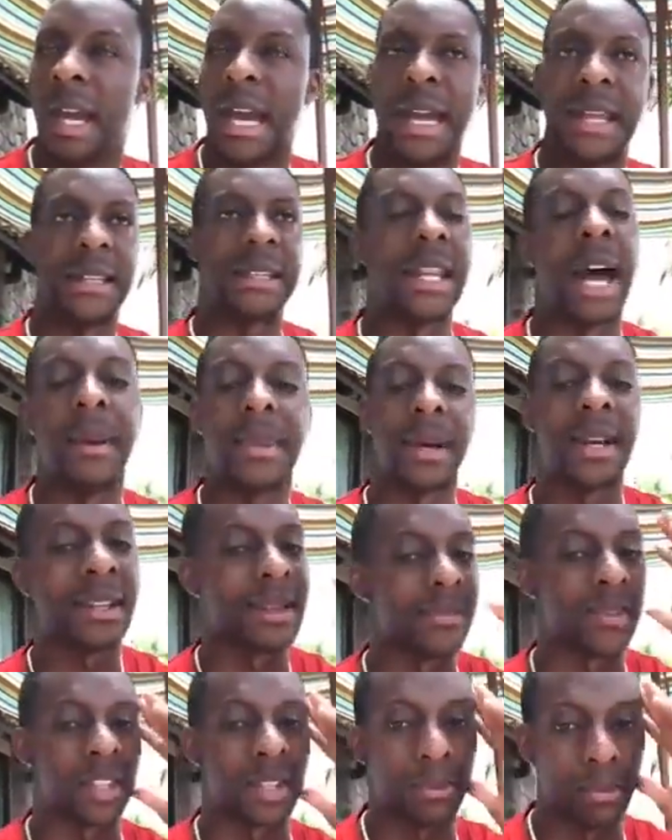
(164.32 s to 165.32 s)
And it's not
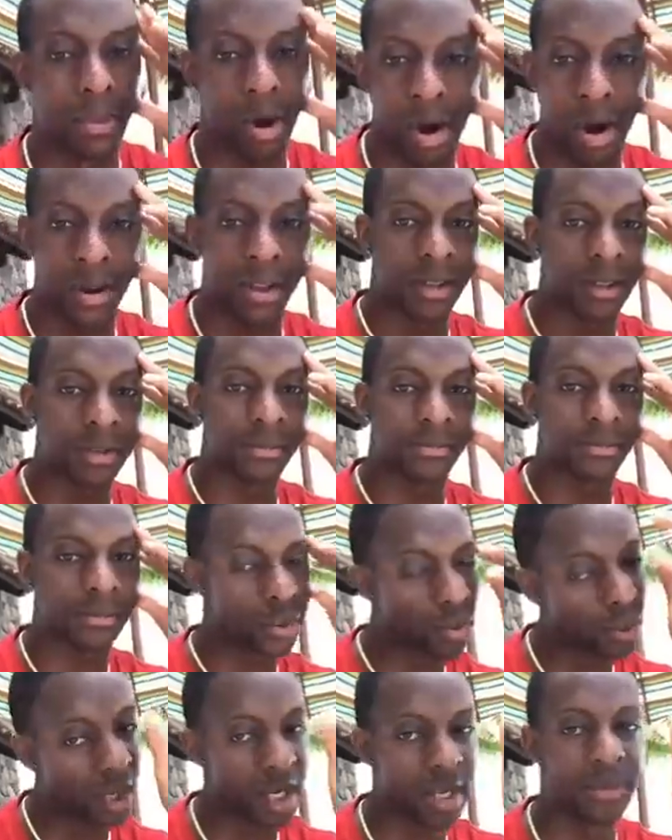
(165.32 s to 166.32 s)
because I'm smart.
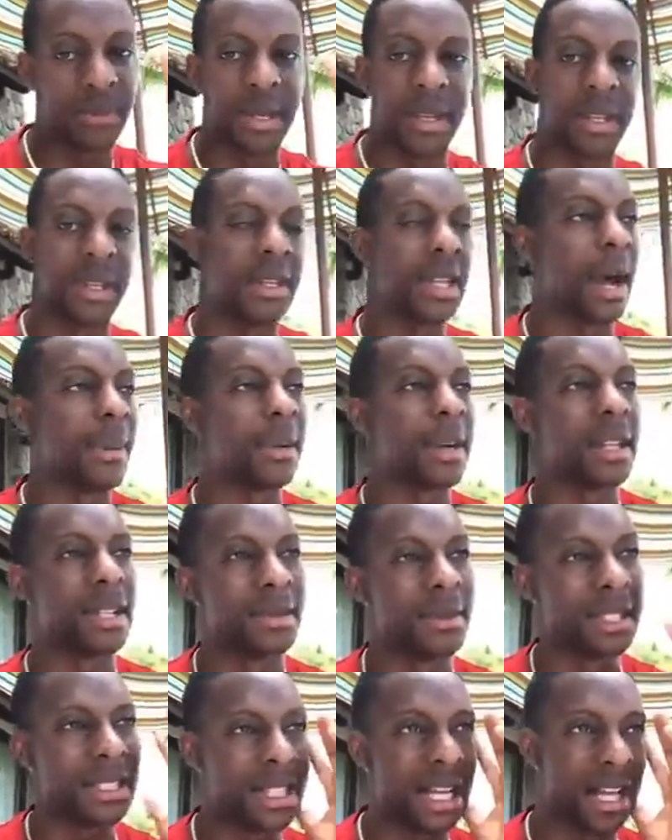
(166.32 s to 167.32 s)
Trust me, it's not because
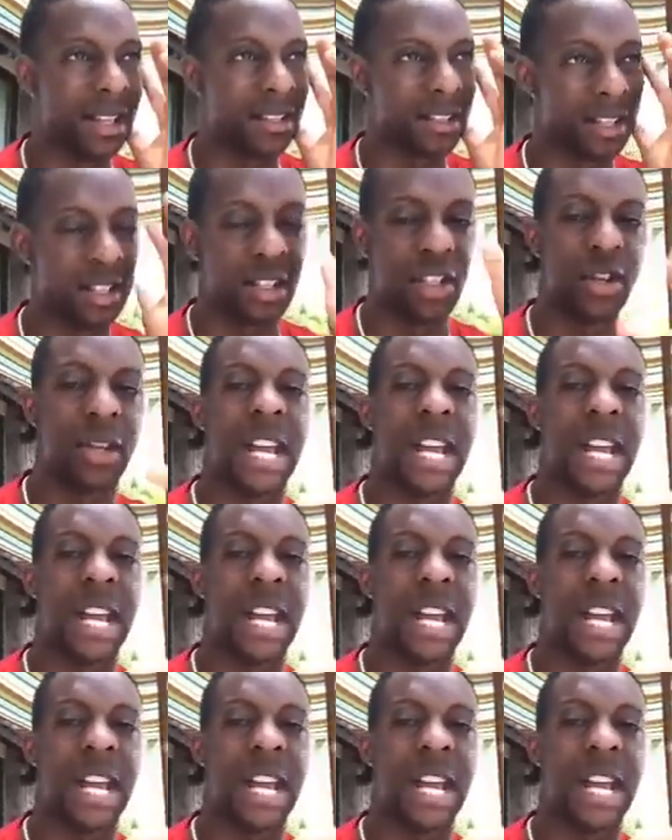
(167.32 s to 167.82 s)
I'm intelligent.